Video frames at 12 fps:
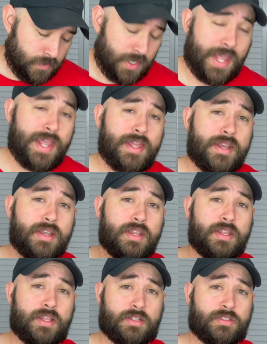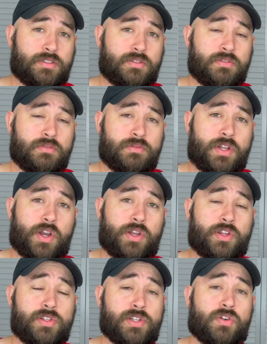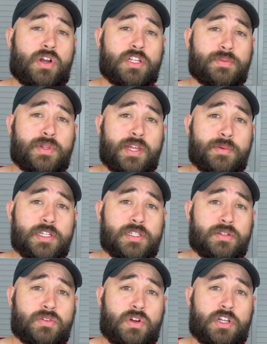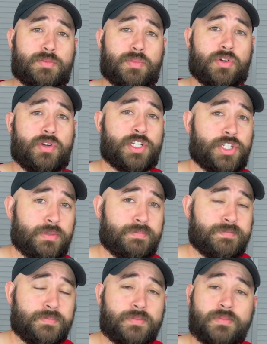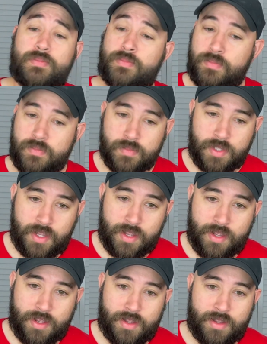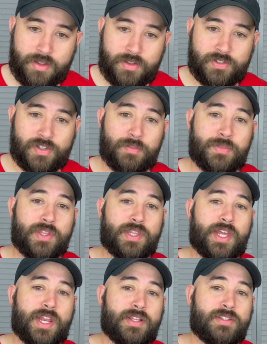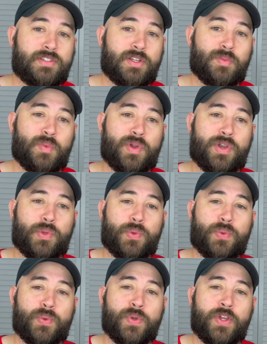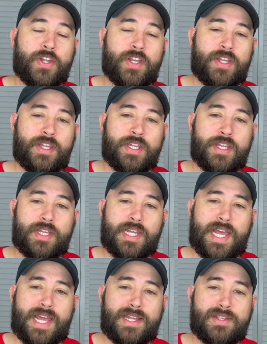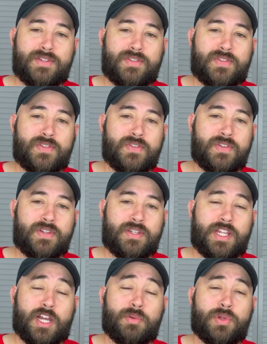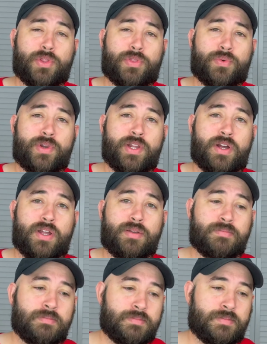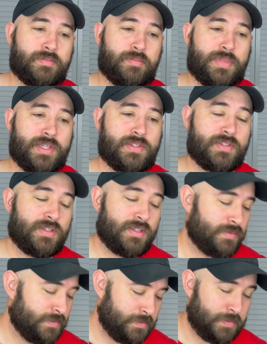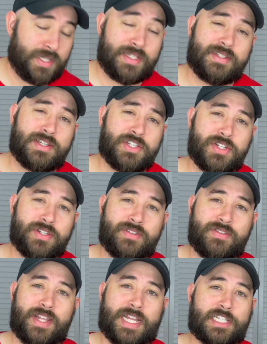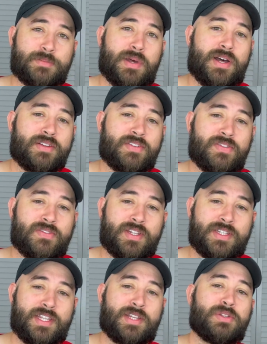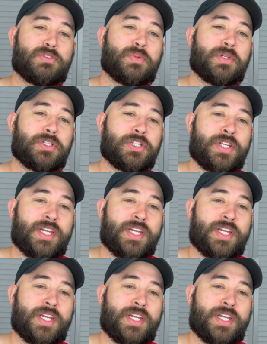And it's not only because of crossplay, but it's cross progression. Something that, as someone who has Diablo 3 on PC, PlayStation, Xbox, Nintendo Switch,